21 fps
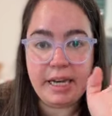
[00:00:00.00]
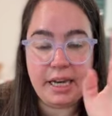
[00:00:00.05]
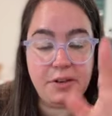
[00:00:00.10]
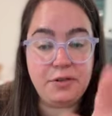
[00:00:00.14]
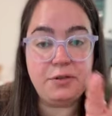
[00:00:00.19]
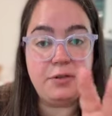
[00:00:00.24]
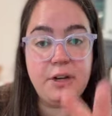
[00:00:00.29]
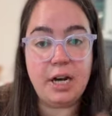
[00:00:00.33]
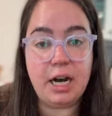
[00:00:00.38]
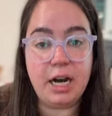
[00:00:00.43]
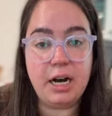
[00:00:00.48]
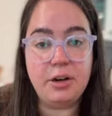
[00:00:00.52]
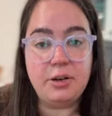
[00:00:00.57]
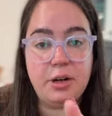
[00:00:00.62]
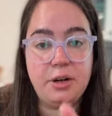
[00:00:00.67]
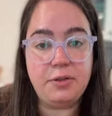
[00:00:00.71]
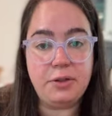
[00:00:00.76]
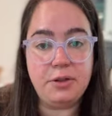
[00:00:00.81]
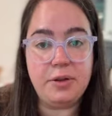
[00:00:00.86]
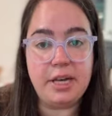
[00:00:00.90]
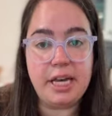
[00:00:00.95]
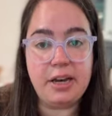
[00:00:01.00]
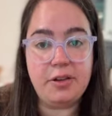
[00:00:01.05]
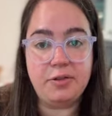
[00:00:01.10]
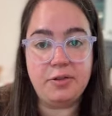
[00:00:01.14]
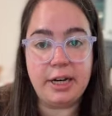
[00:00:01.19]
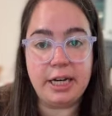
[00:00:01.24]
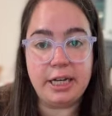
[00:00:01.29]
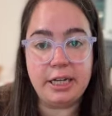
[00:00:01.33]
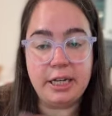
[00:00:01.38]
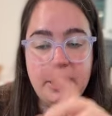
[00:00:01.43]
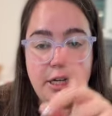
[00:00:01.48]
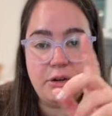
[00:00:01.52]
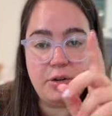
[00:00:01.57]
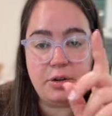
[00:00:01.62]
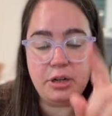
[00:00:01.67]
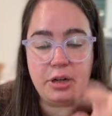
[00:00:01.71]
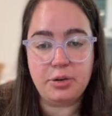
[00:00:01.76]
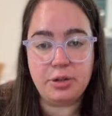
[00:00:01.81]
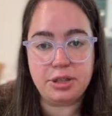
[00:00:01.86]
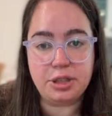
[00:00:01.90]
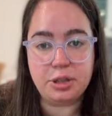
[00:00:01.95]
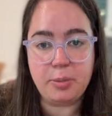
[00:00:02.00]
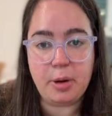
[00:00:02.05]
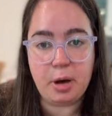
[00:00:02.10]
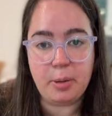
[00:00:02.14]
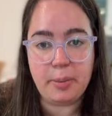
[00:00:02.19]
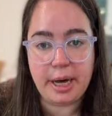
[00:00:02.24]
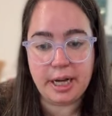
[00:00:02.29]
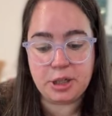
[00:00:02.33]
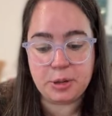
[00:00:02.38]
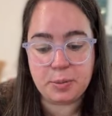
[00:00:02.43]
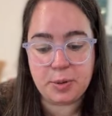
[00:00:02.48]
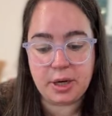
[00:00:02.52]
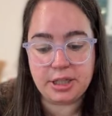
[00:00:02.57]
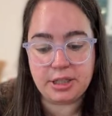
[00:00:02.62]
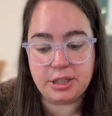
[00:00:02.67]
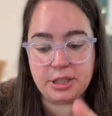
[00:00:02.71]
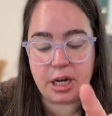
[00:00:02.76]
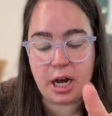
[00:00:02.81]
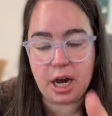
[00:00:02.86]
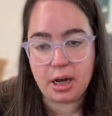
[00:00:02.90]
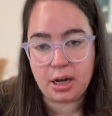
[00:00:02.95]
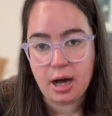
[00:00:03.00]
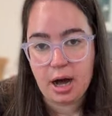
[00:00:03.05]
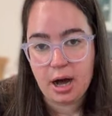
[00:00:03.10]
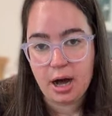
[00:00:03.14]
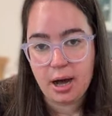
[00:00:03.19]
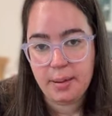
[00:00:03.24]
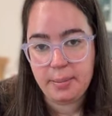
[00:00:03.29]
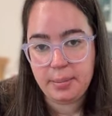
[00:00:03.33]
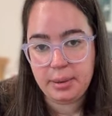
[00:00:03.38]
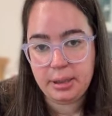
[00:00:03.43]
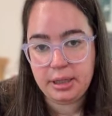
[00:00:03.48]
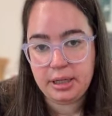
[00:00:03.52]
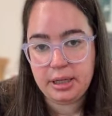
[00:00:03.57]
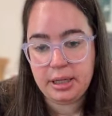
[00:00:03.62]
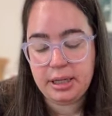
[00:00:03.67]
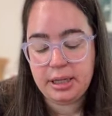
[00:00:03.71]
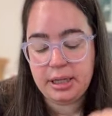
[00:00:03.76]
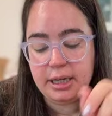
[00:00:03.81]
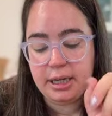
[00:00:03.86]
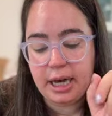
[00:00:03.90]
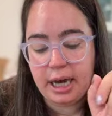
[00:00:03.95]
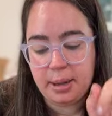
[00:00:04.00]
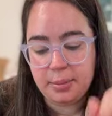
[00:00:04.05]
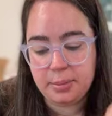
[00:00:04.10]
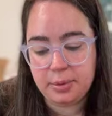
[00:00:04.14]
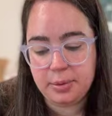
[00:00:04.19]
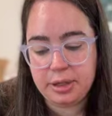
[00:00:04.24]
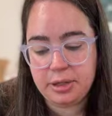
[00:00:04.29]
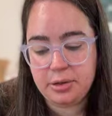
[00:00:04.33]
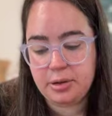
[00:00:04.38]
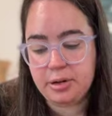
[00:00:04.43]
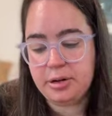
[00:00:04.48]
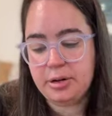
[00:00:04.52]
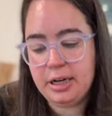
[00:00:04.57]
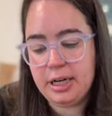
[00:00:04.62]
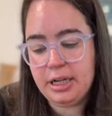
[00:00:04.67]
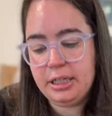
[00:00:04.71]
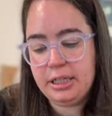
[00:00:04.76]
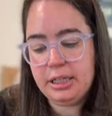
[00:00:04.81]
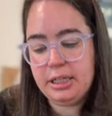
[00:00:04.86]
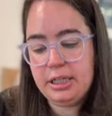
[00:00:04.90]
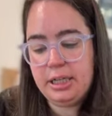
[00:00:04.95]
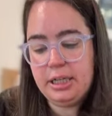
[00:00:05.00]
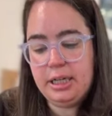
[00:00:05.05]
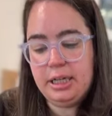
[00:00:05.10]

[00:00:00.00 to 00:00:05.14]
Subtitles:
If not, or if you can't find it, you can go to smallbatchbreads.com and pre-order it.